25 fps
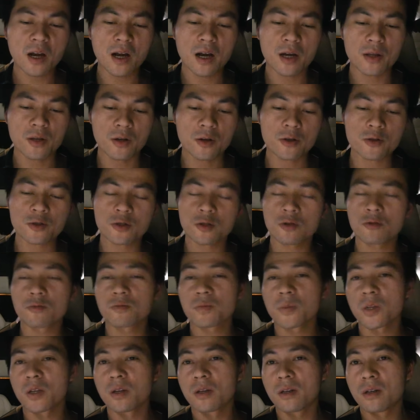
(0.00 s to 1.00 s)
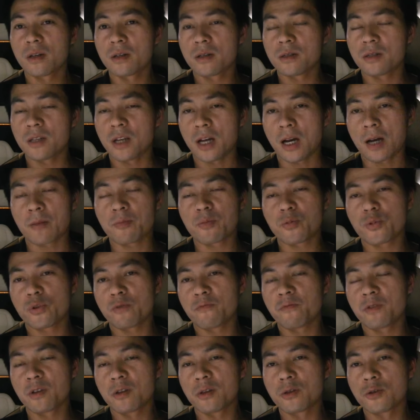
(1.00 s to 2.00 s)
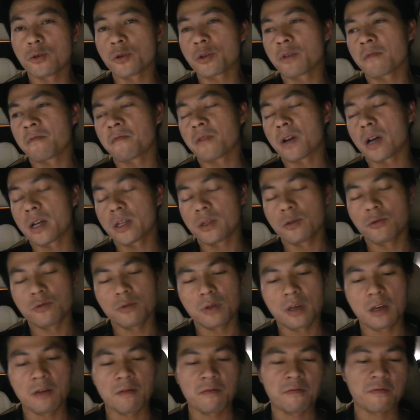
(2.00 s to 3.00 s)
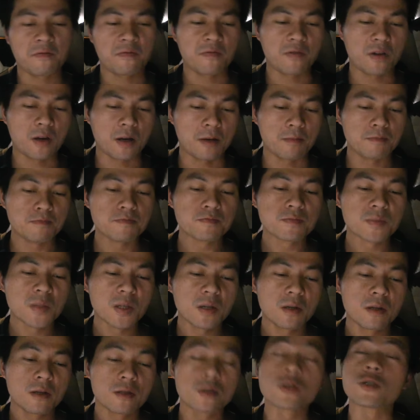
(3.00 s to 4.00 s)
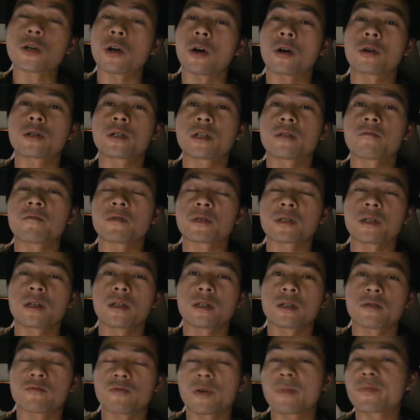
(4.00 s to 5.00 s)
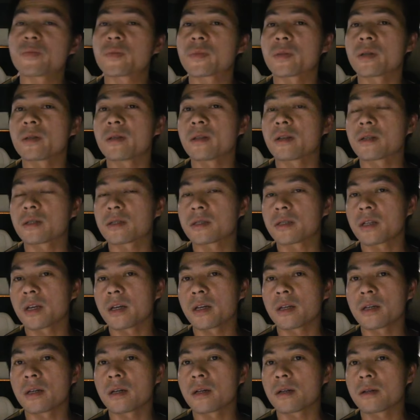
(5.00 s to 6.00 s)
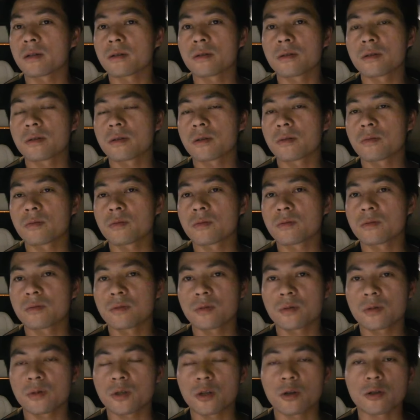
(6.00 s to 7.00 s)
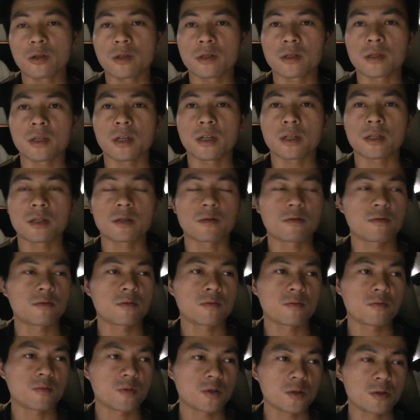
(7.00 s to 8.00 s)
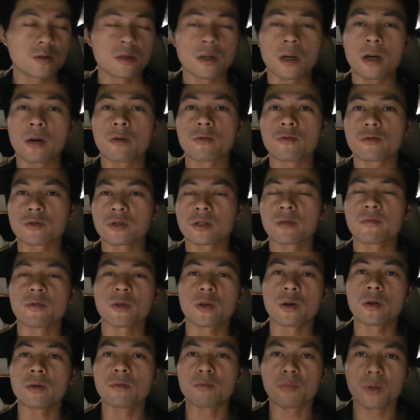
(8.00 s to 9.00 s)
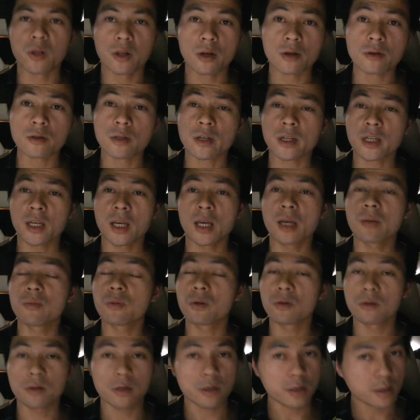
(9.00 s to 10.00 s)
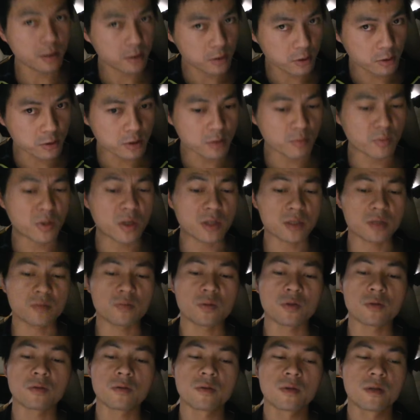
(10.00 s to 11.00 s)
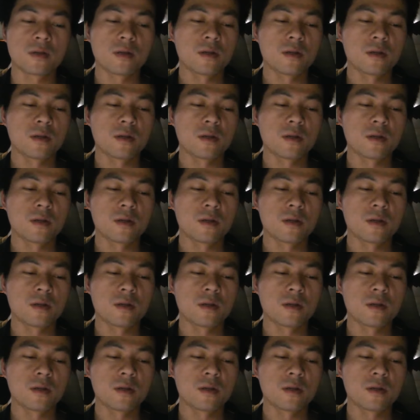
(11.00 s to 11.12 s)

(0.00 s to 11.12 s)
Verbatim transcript: And also, the app will notify you if um, charging was interrupted. Let's say uh, the, the charging station was down, or someone unplugged the cable. Yeah, that's also possible.